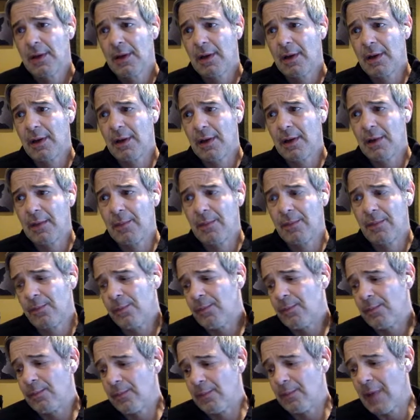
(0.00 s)

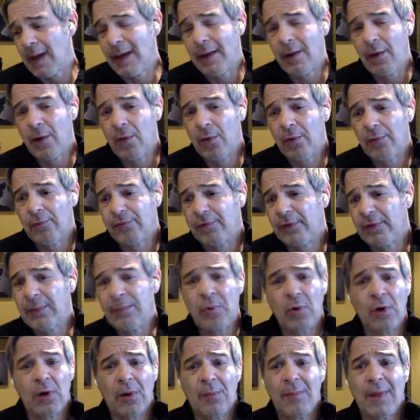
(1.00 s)
um, I own
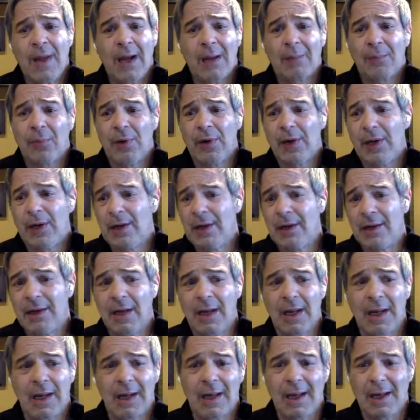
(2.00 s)
Freeport Mac and,
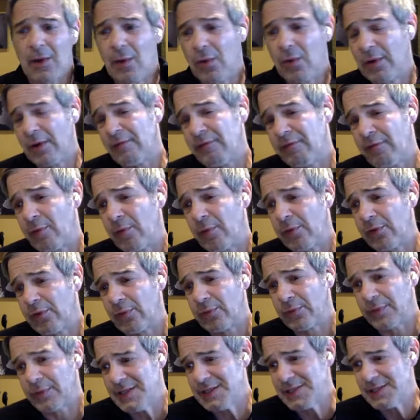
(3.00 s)
and I own it for
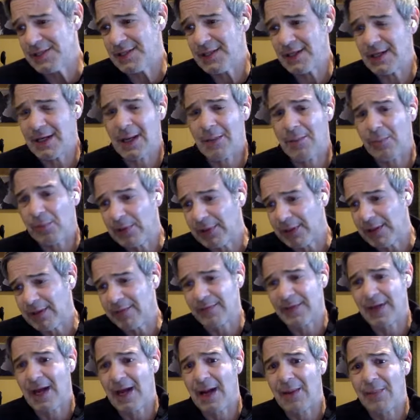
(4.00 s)
the reason that I
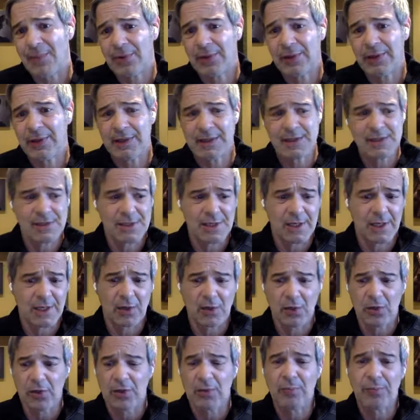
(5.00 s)
believe copper is a
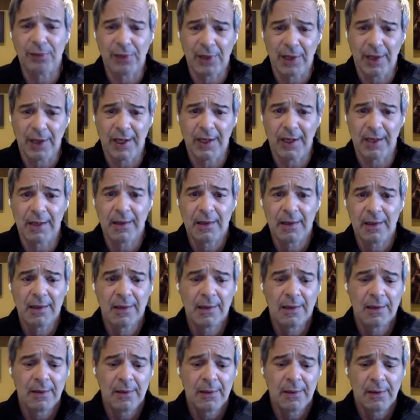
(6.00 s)
good play
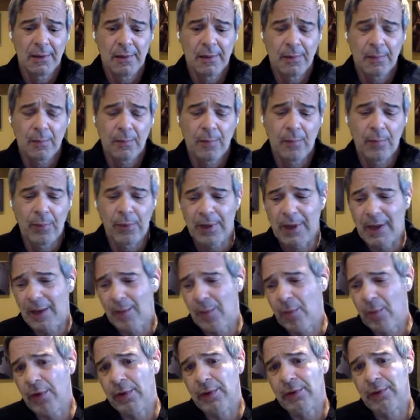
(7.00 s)
but
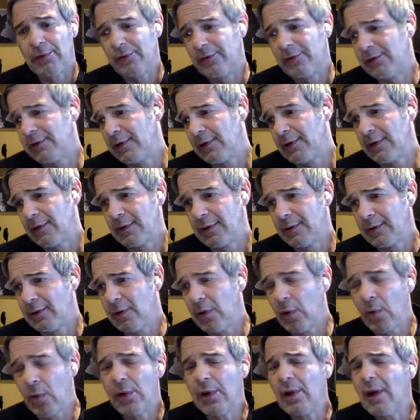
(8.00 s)
I wouldn't uh,
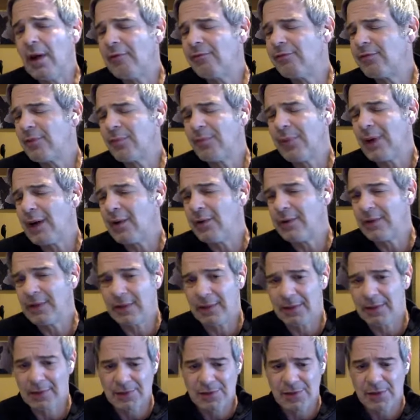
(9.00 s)
know enough about
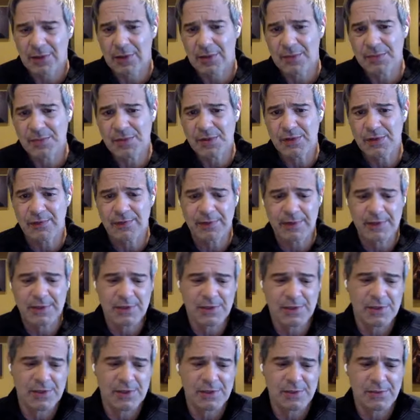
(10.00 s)
it in terms of
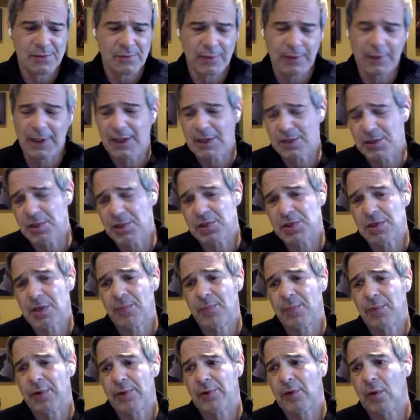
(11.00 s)
its
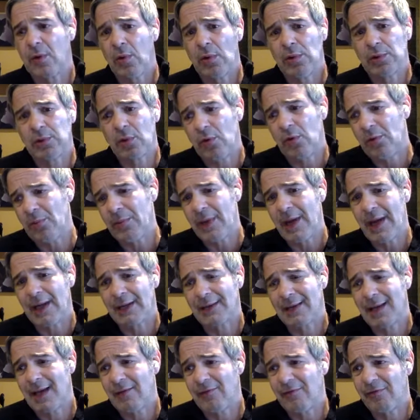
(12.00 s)
relationship with gold going
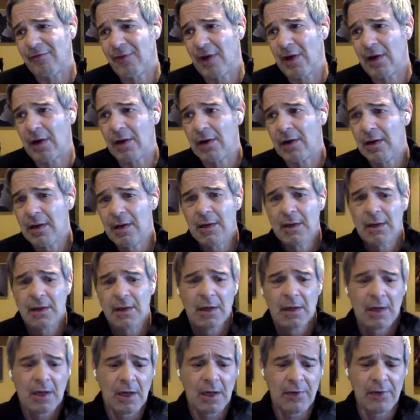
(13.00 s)
back that far,
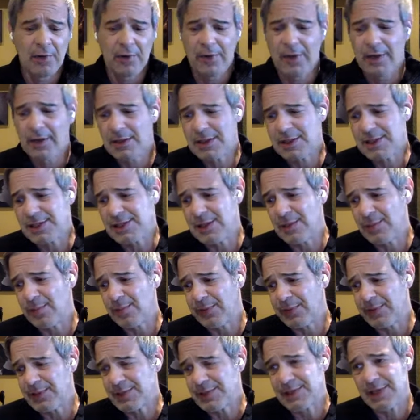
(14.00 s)
other than to
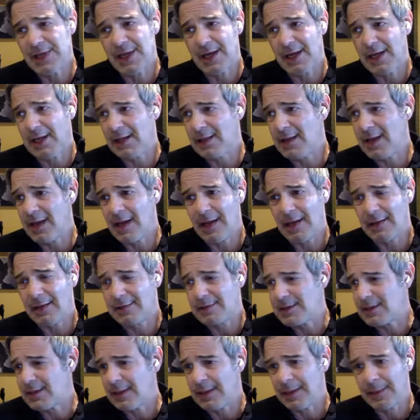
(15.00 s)
simply say
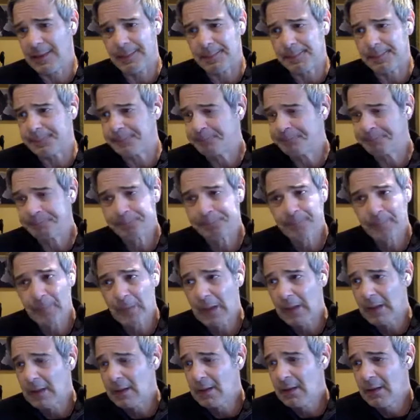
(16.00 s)
that, um,
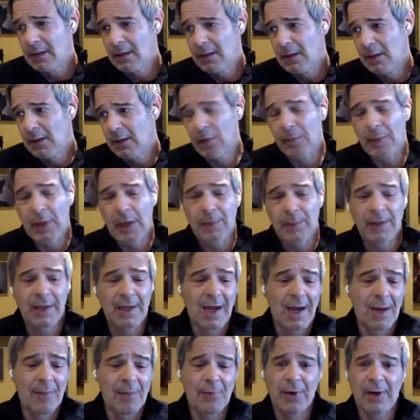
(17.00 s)
you know, maybe
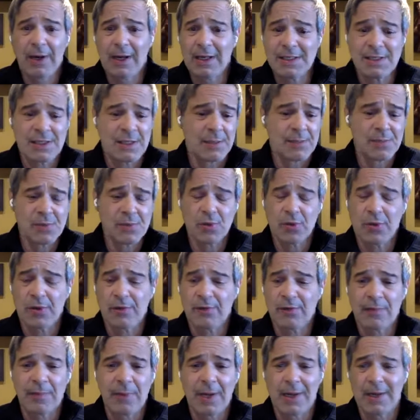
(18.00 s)
copper had some sort
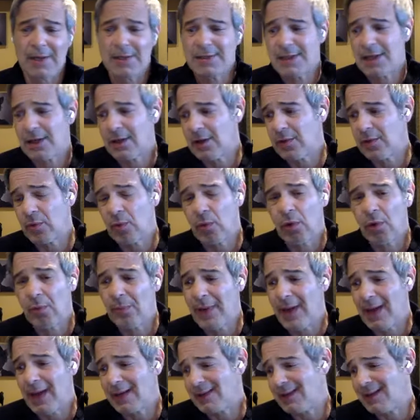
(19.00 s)
of a monetary role
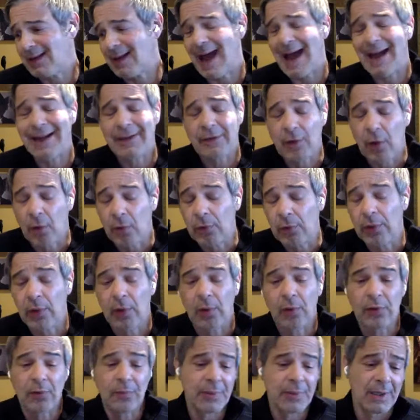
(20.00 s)
back then. I don't
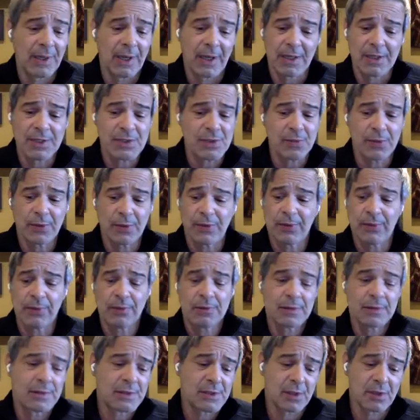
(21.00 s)
know, to be honest with
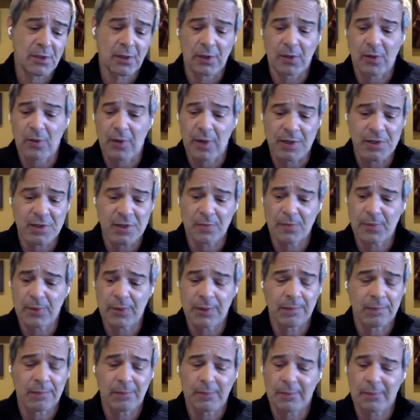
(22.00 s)
you. It's a good question,
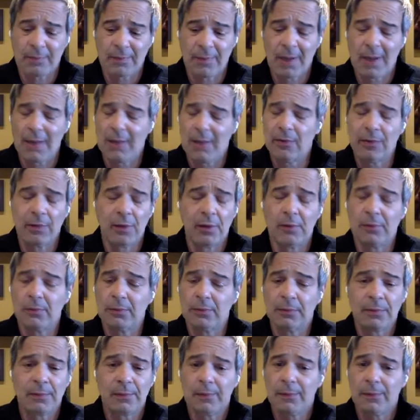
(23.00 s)
but I don't know.